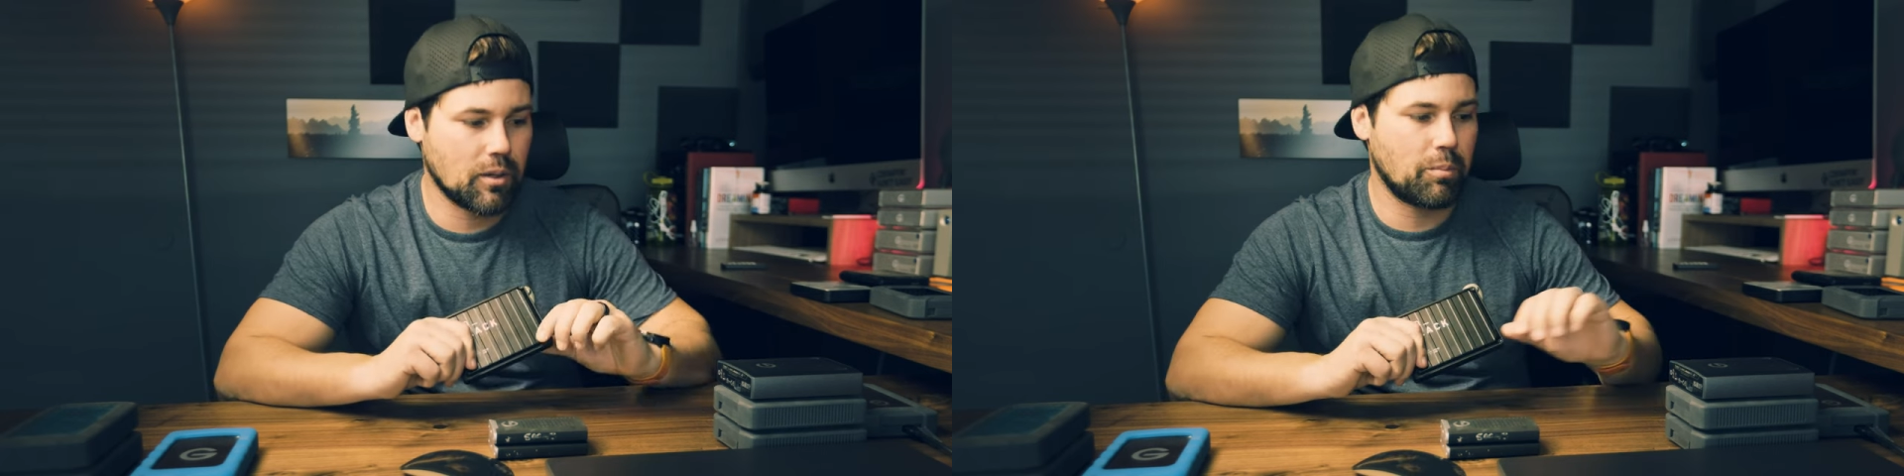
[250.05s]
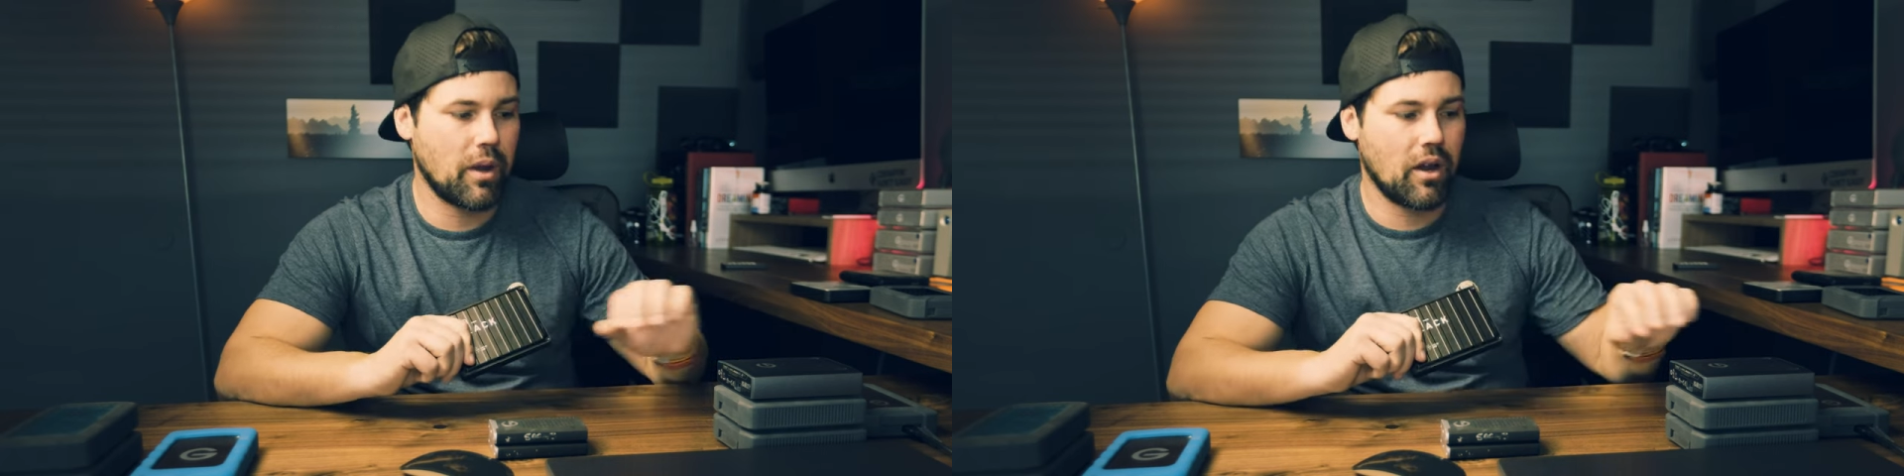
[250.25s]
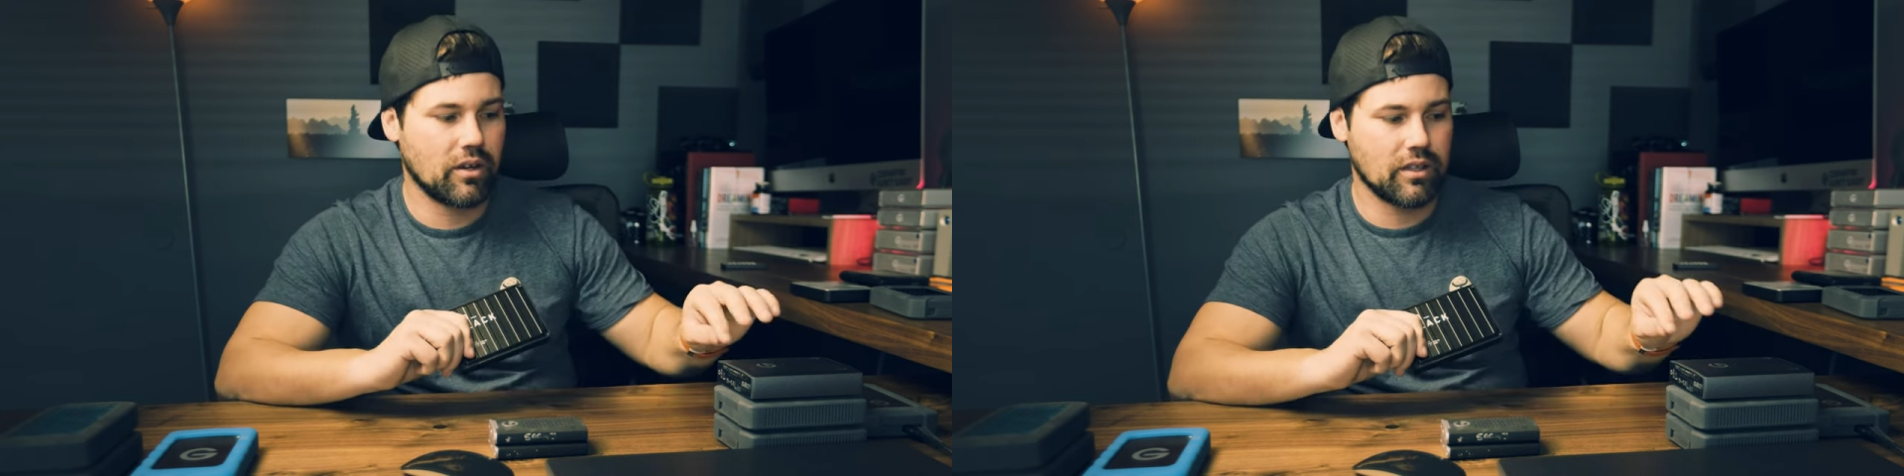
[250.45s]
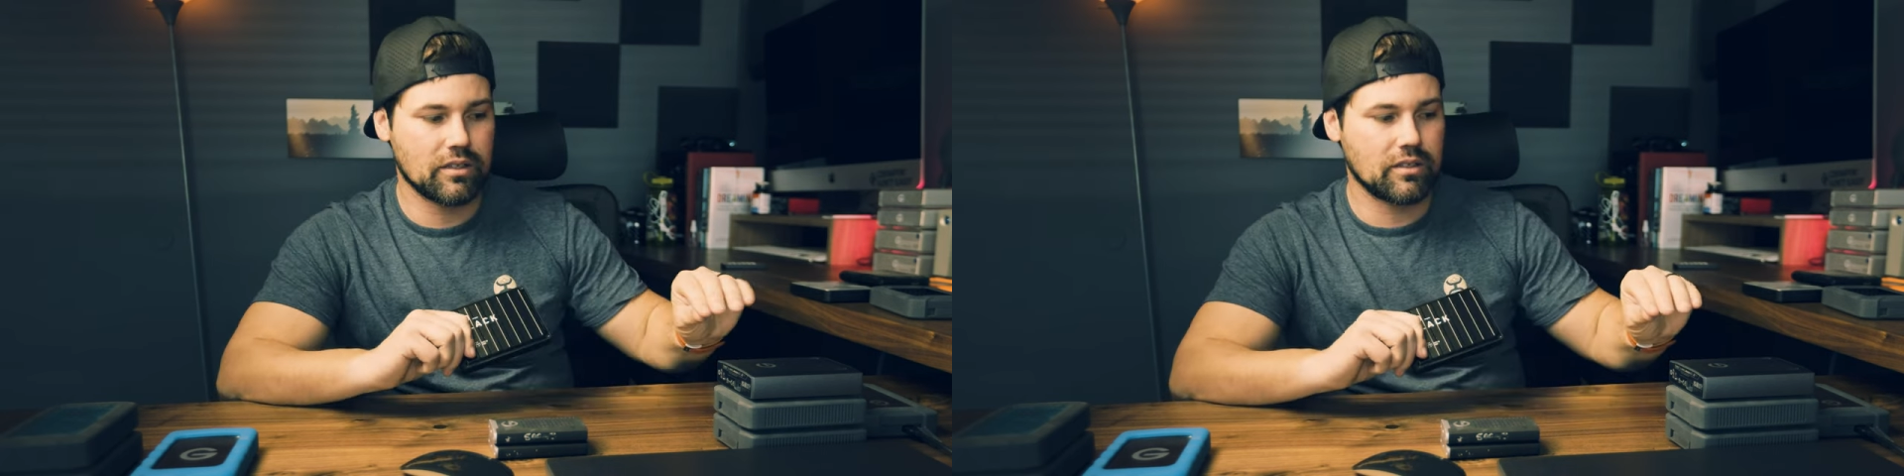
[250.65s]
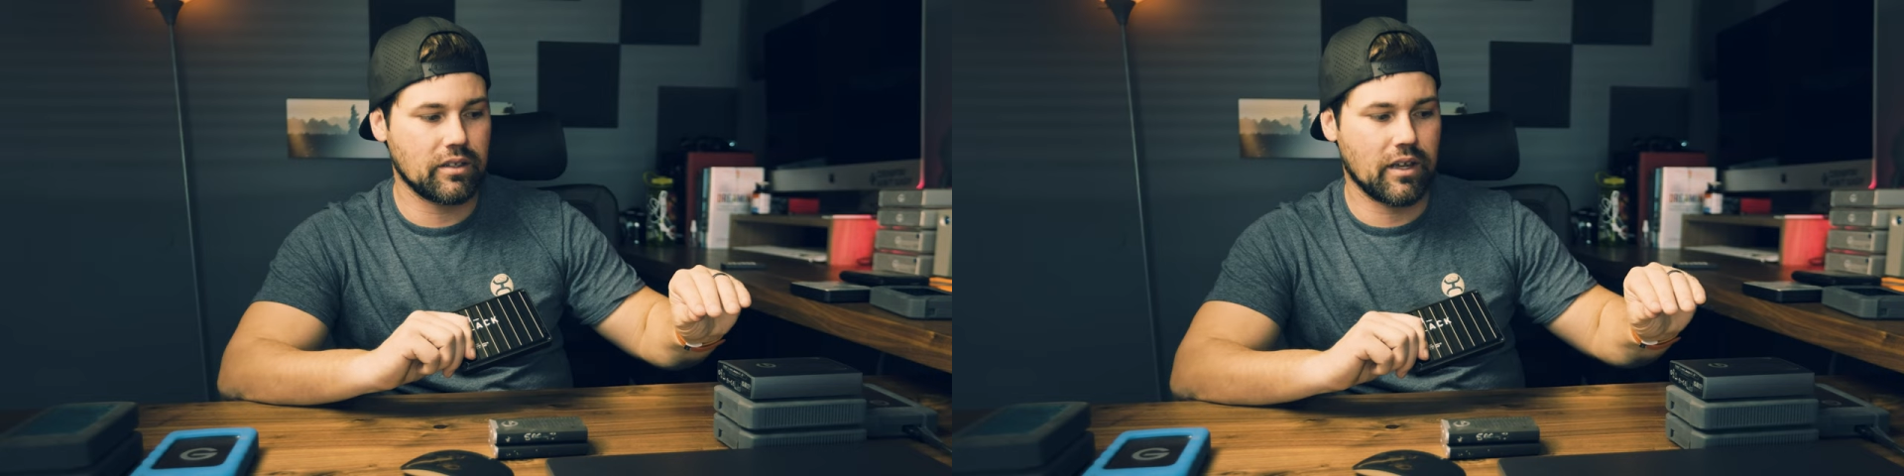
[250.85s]
compared
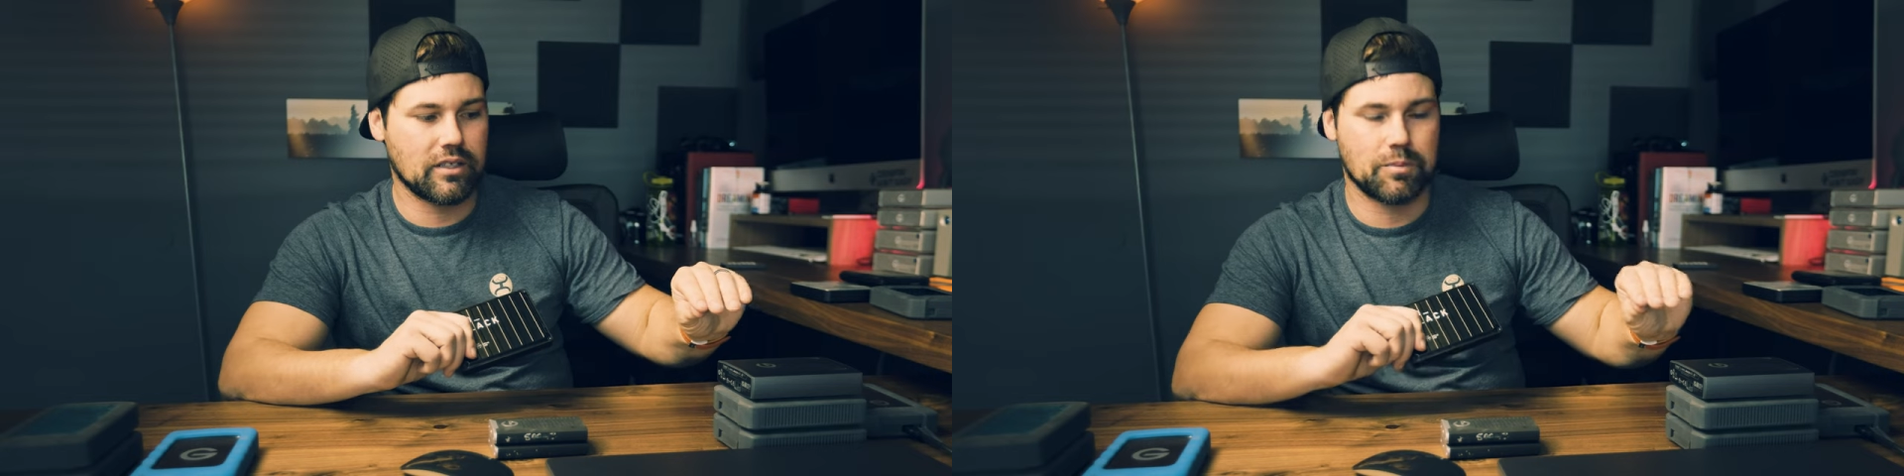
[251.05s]
it like